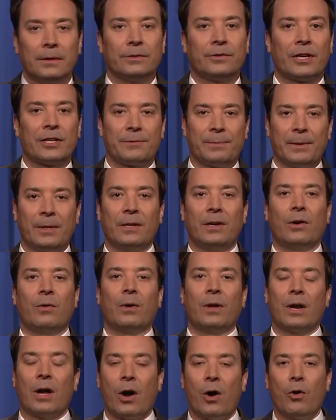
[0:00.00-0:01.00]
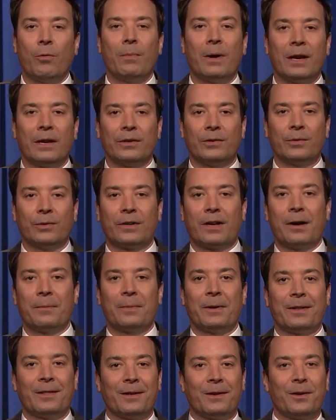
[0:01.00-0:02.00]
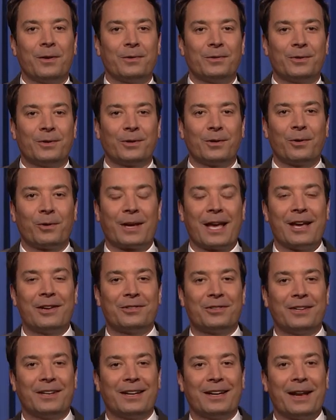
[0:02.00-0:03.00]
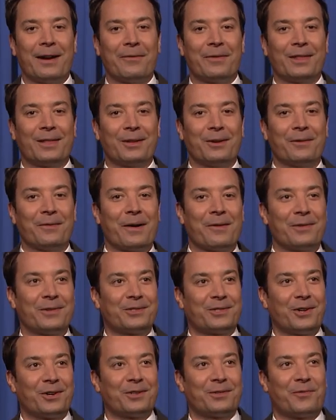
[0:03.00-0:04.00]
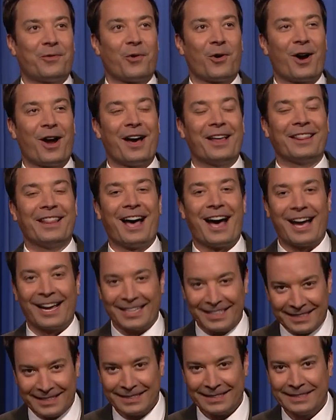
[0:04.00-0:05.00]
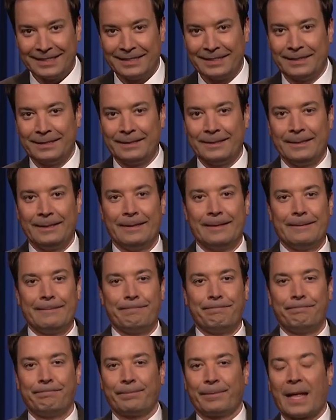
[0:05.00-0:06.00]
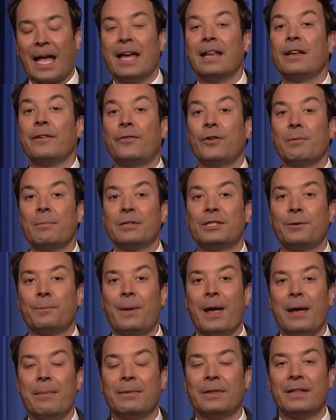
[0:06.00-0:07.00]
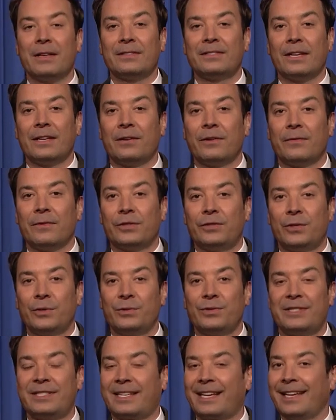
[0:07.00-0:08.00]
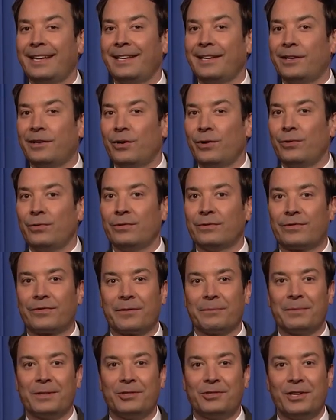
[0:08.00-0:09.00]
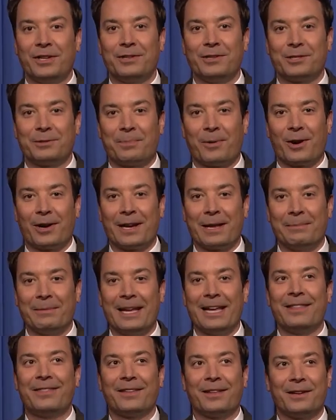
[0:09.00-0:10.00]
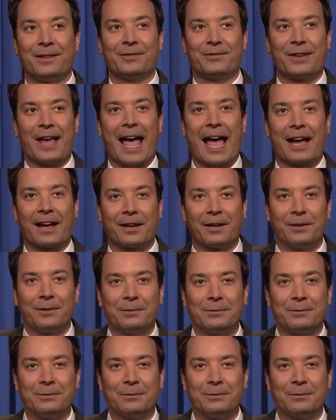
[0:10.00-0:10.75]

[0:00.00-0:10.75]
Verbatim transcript: Trust me, you don't want to owe money to a company that knows your location and everything you've ever searched for online. and if you miss a payment, they send over two skinny goons from the Genius Bar named Ethan and Zach.